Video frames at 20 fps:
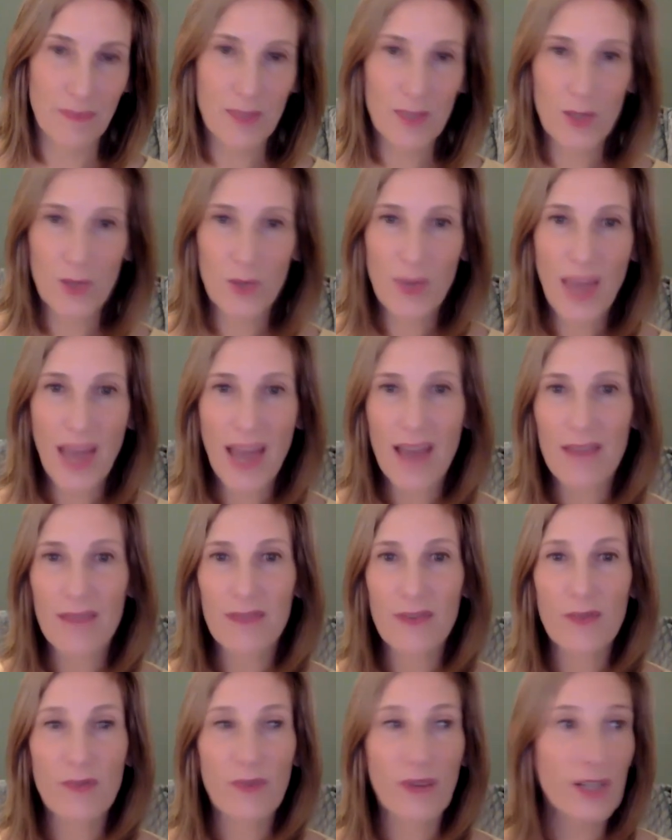So, yeah, if
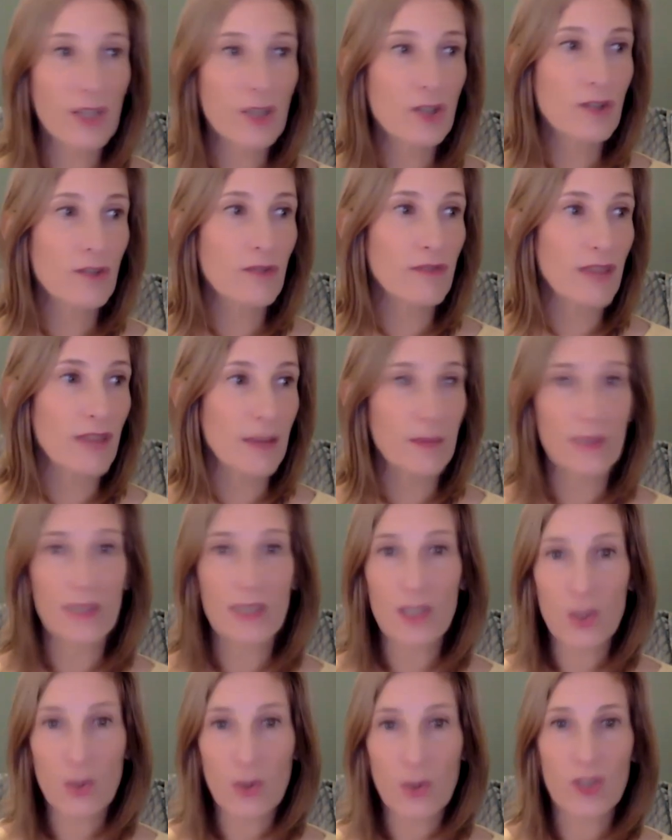you find your family
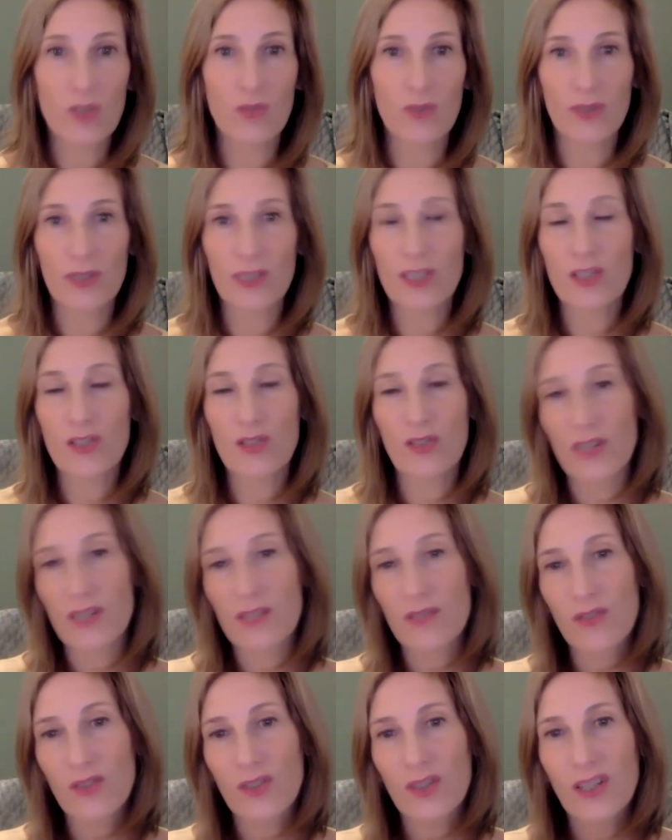situation really
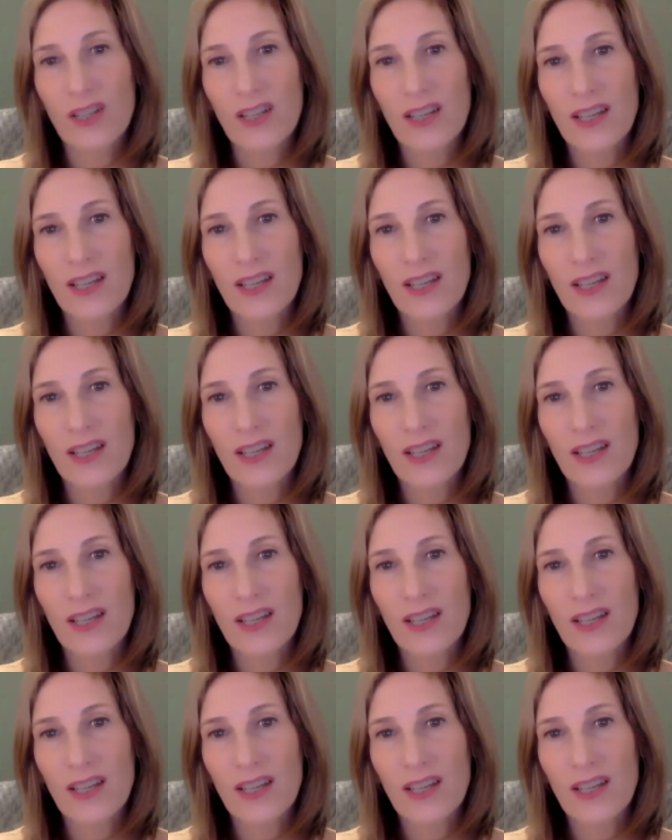stressful,